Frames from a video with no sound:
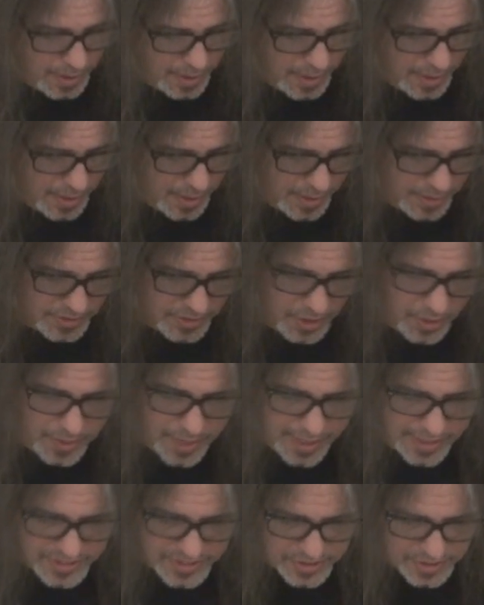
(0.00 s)
Uh,
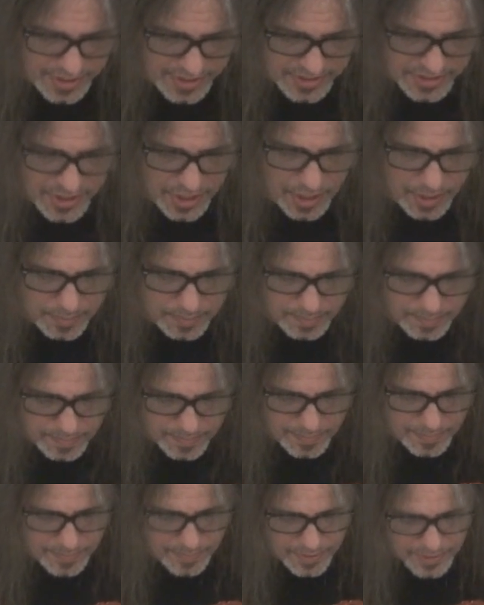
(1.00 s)
Alright, so let's go.
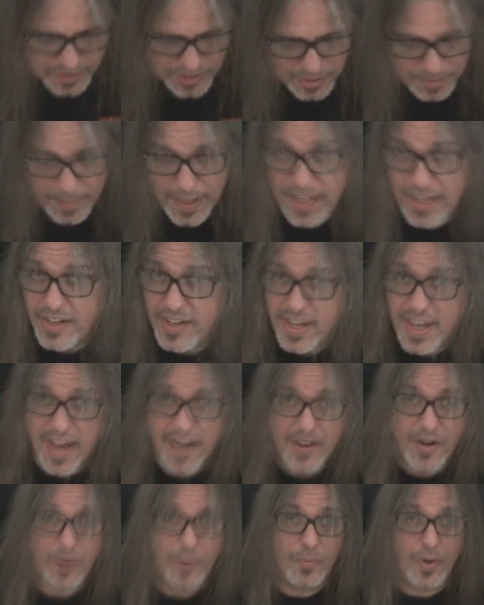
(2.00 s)
To me, you
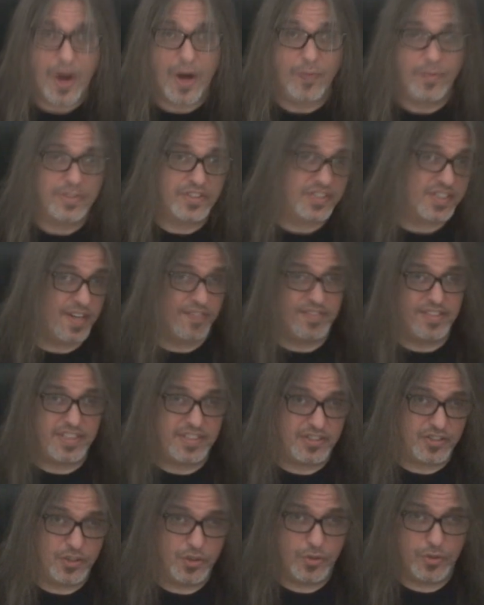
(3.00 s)
can't go wrong with
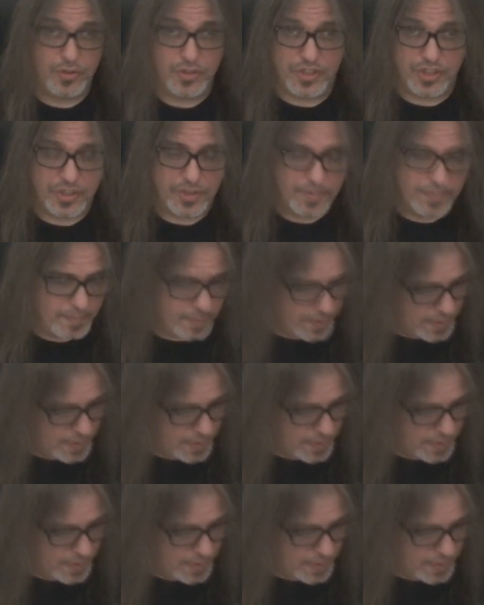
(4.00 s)
70s Nuge.